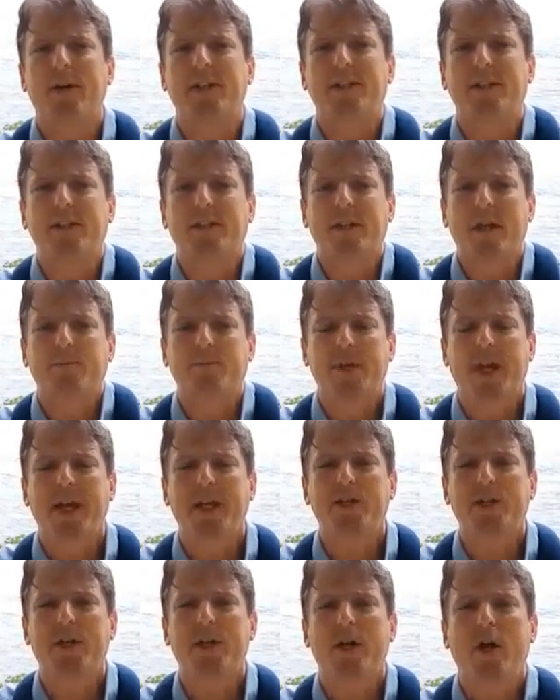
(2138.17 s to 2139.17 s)
It's this
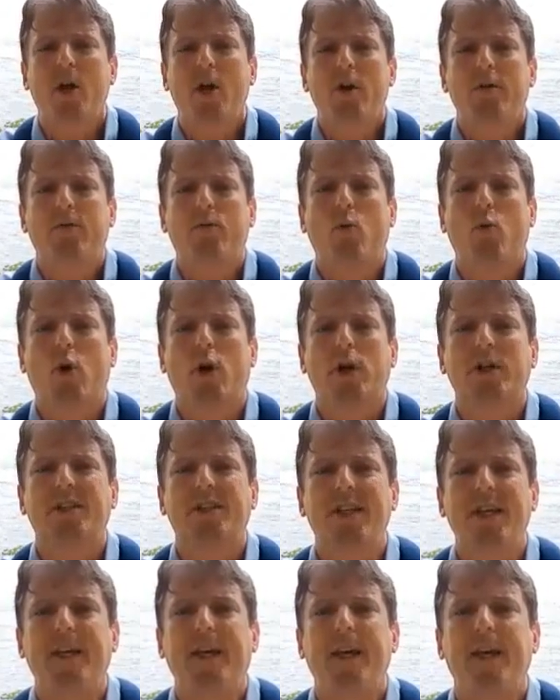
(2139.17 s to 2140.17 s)
temptation for
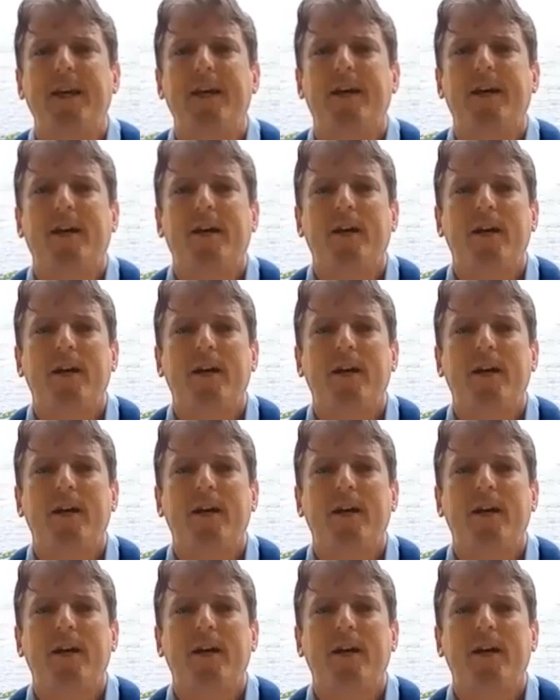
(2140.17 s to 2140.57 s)
seeking